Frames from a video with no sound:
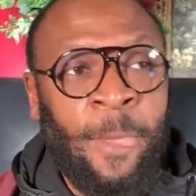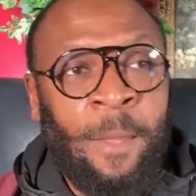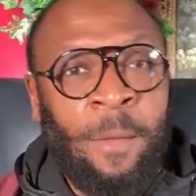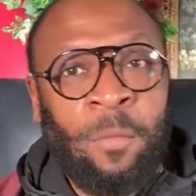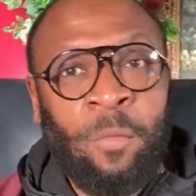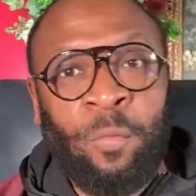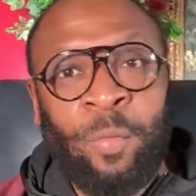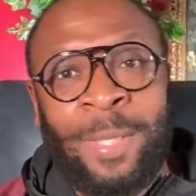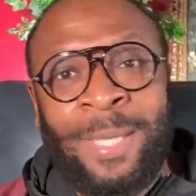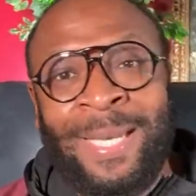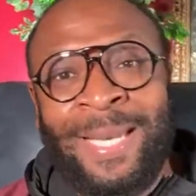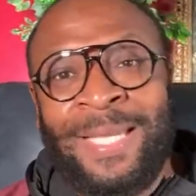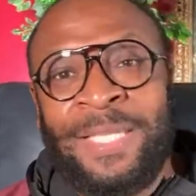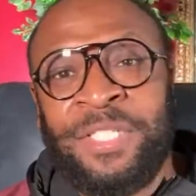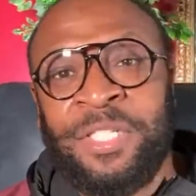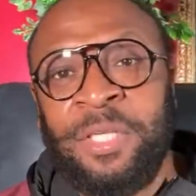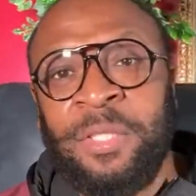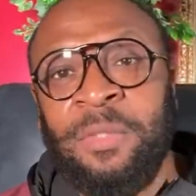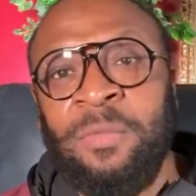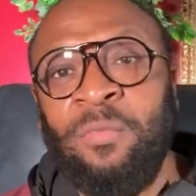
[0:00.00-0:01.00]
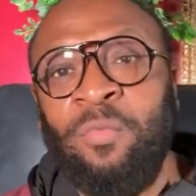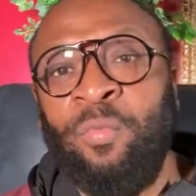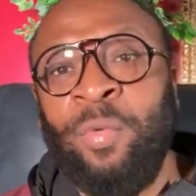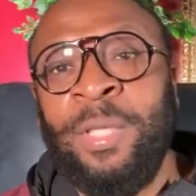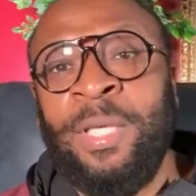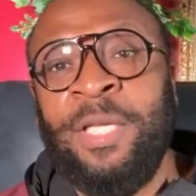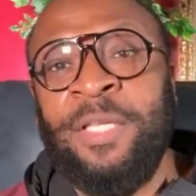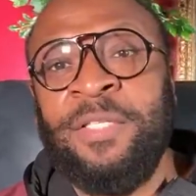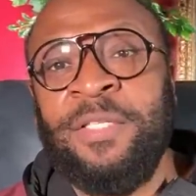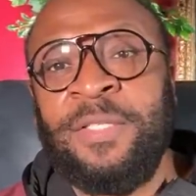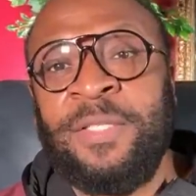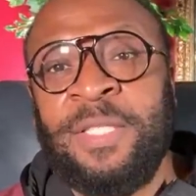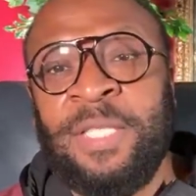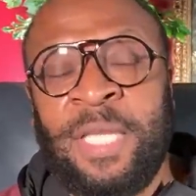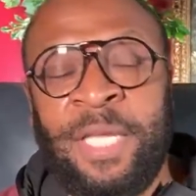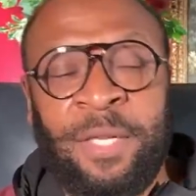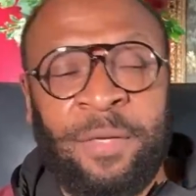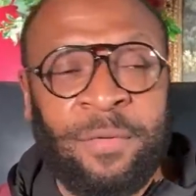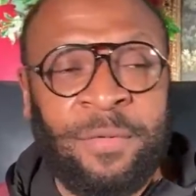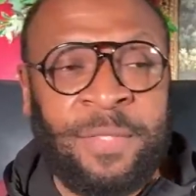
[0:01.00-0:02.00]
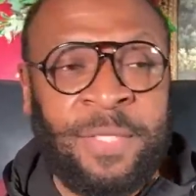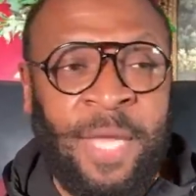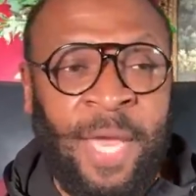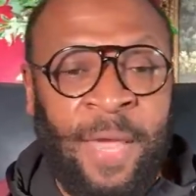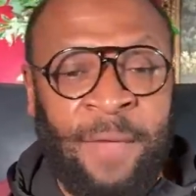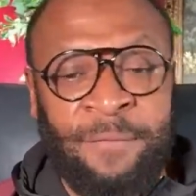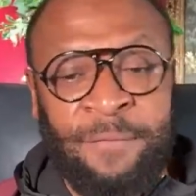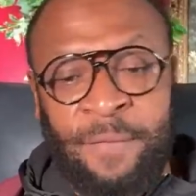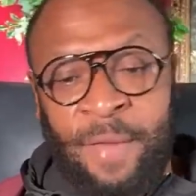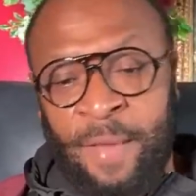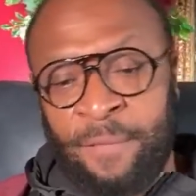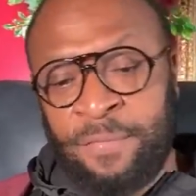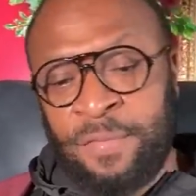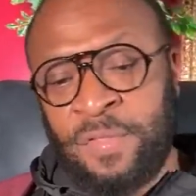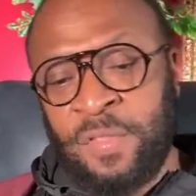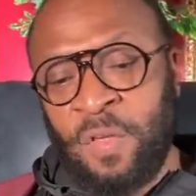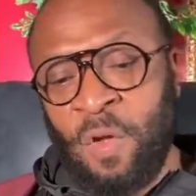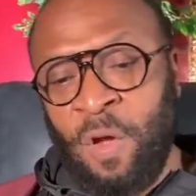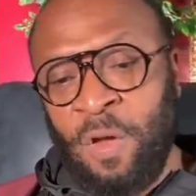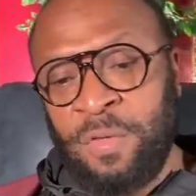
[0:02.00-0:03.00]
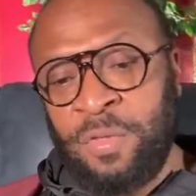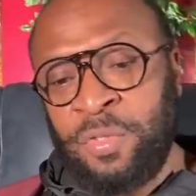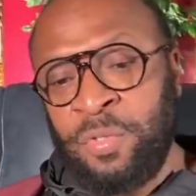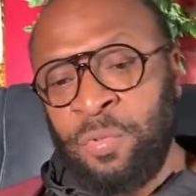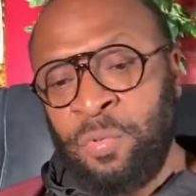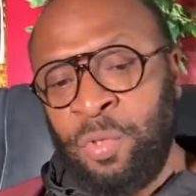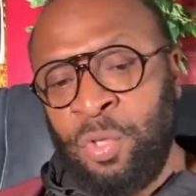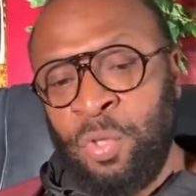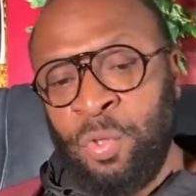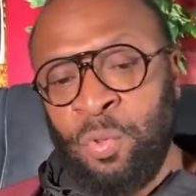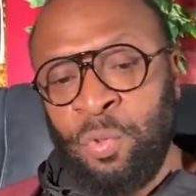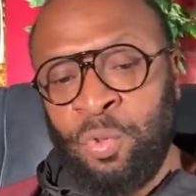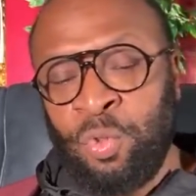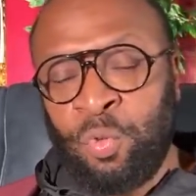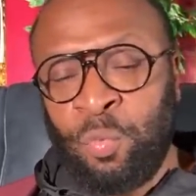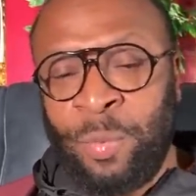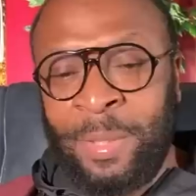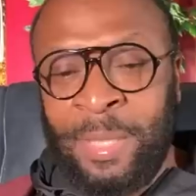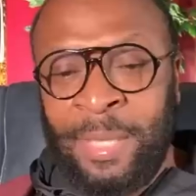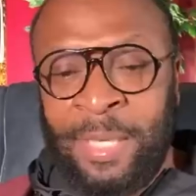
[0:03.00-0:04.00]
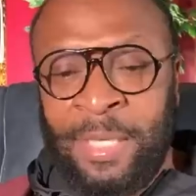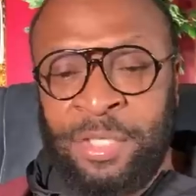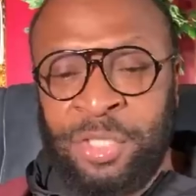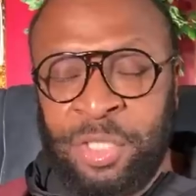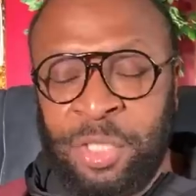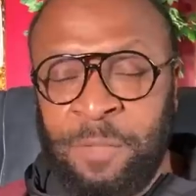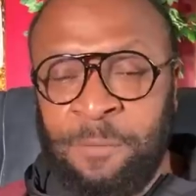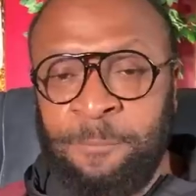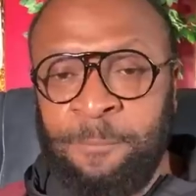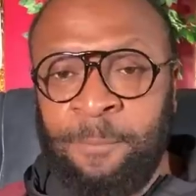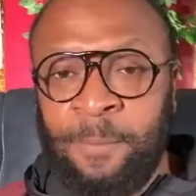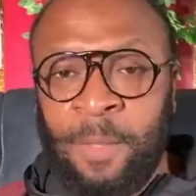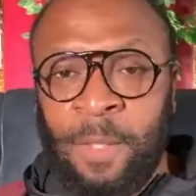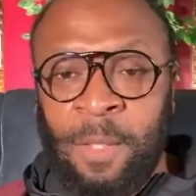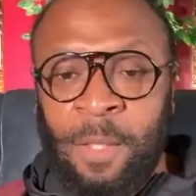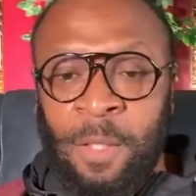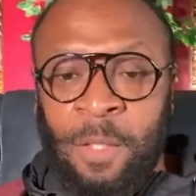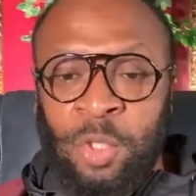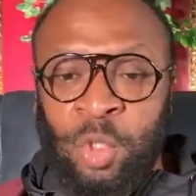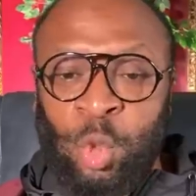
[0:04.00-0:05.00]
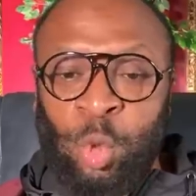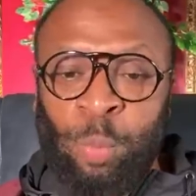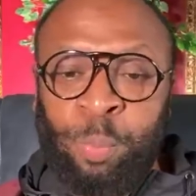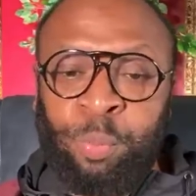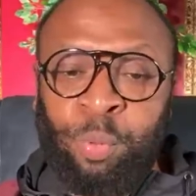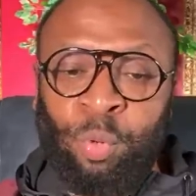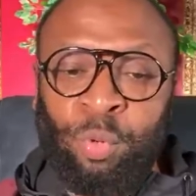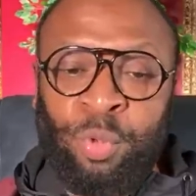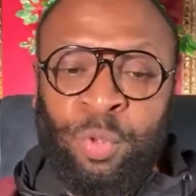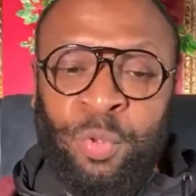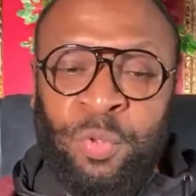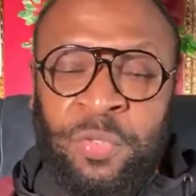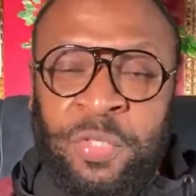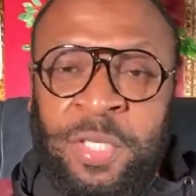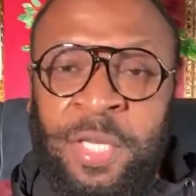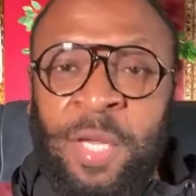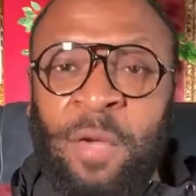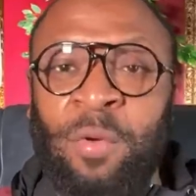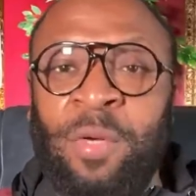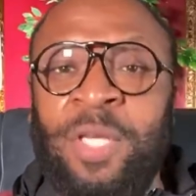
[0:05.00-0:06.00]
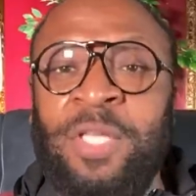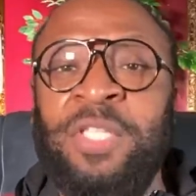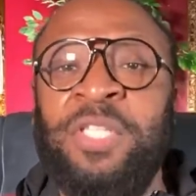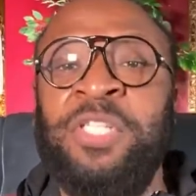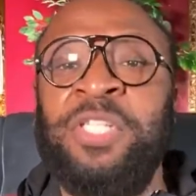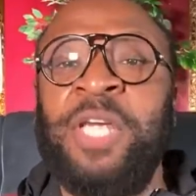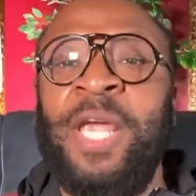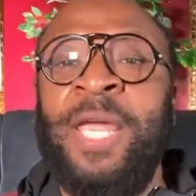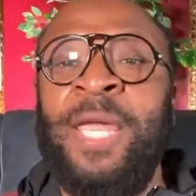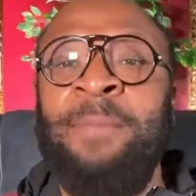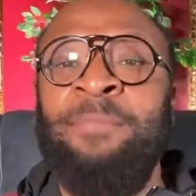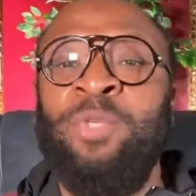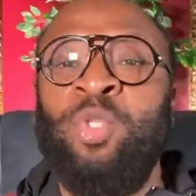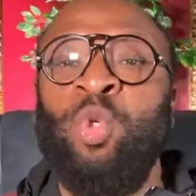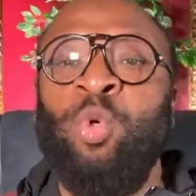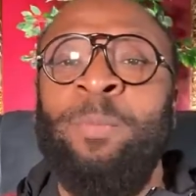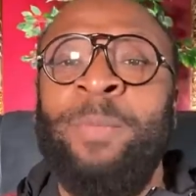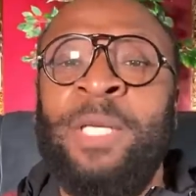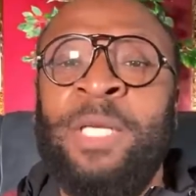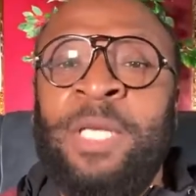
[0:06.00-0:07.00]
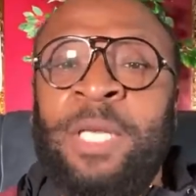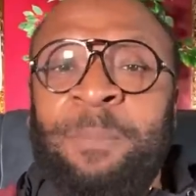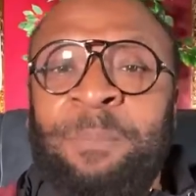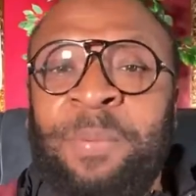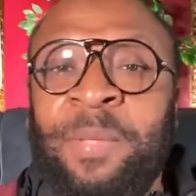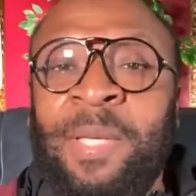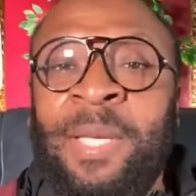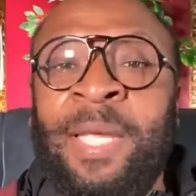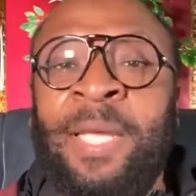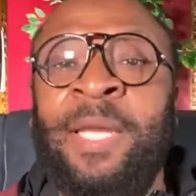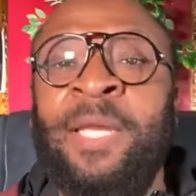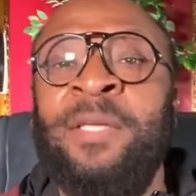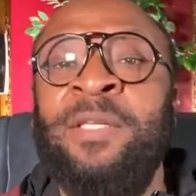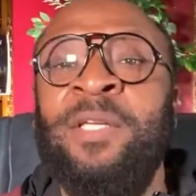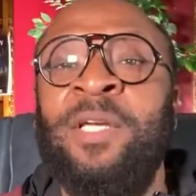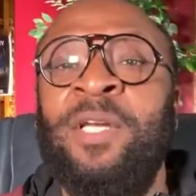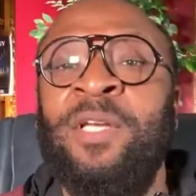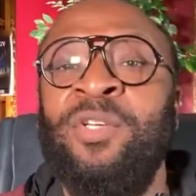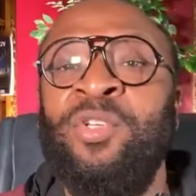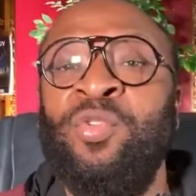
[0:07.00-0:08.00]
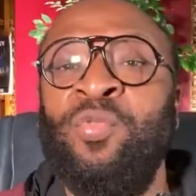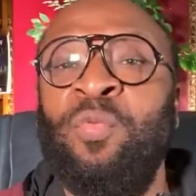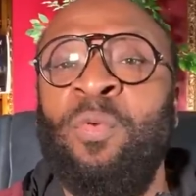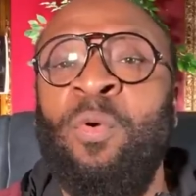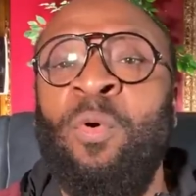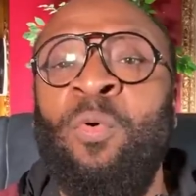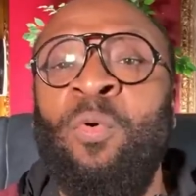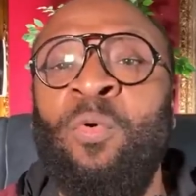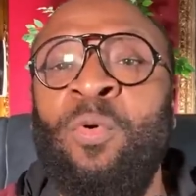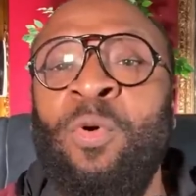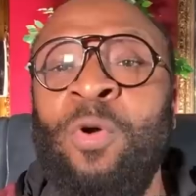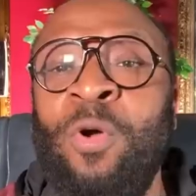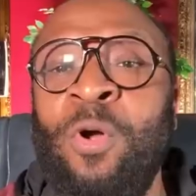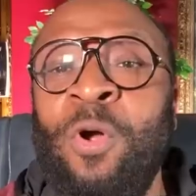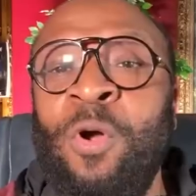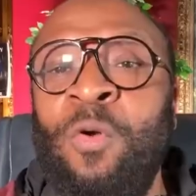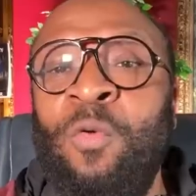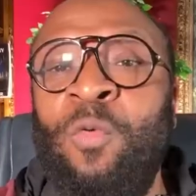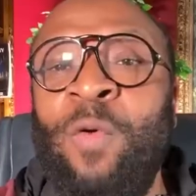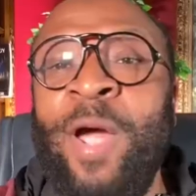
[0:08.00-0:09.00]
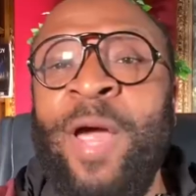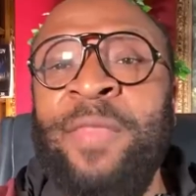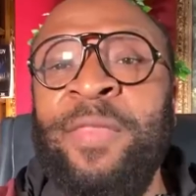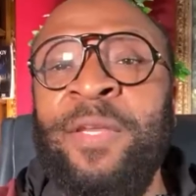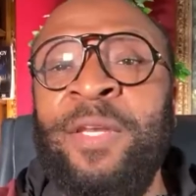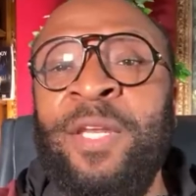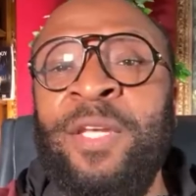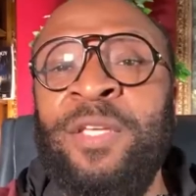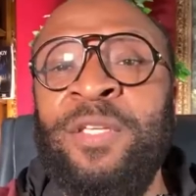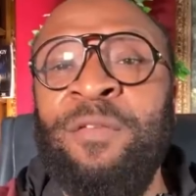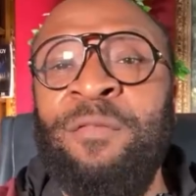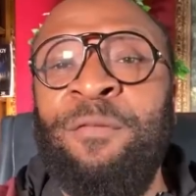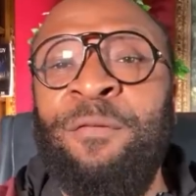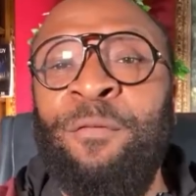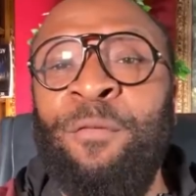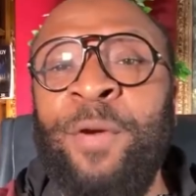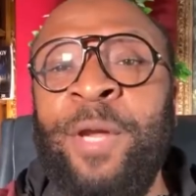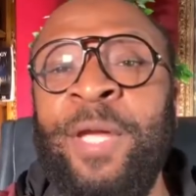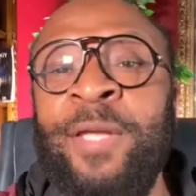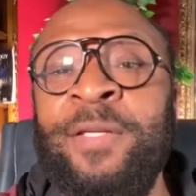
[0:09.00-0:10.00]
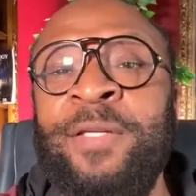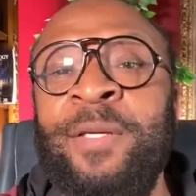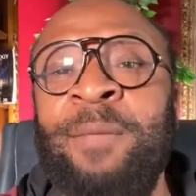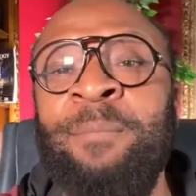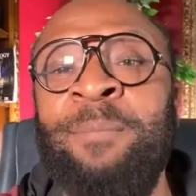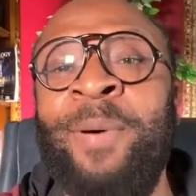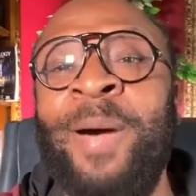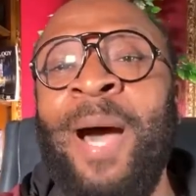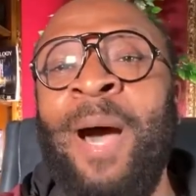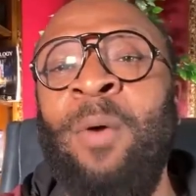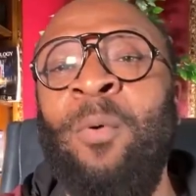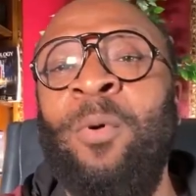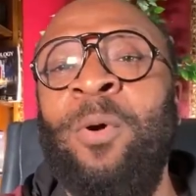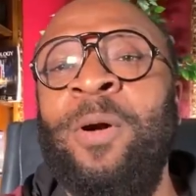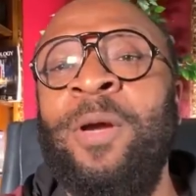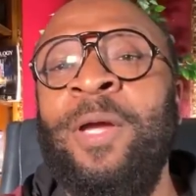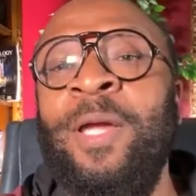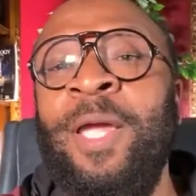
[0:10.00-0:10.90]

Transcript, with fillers: religion, religious leaders have, have sought to use religion to produce guilt and shame, to manipulate and to control rather than to free and to empower.